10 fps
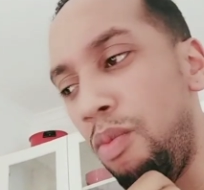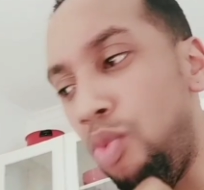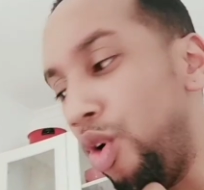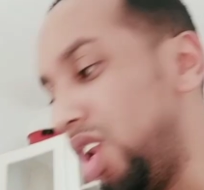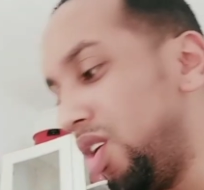
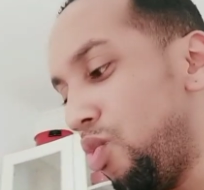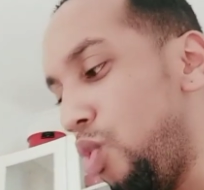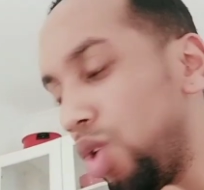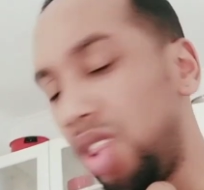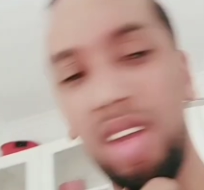boiling
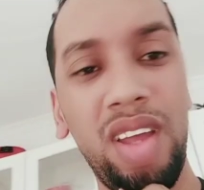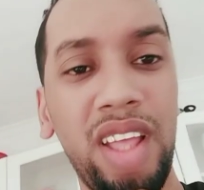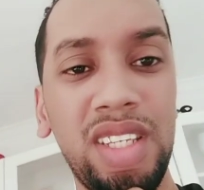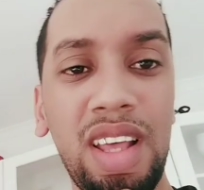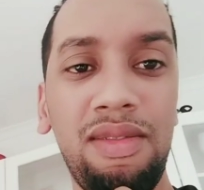water
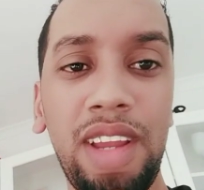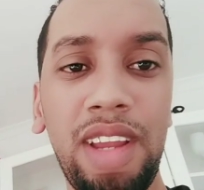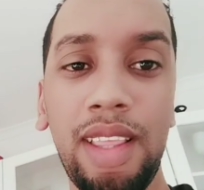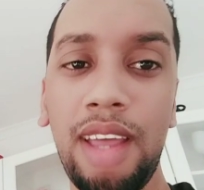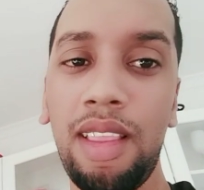and stuff
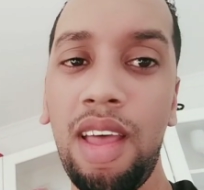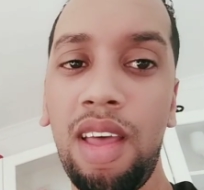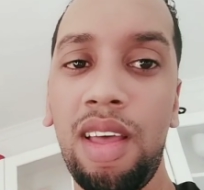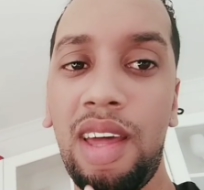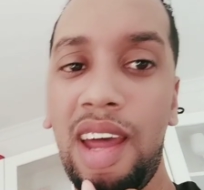like that,
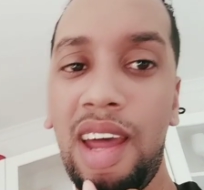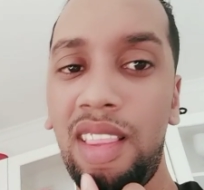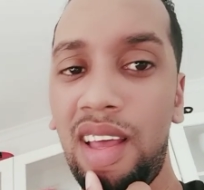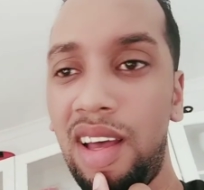right?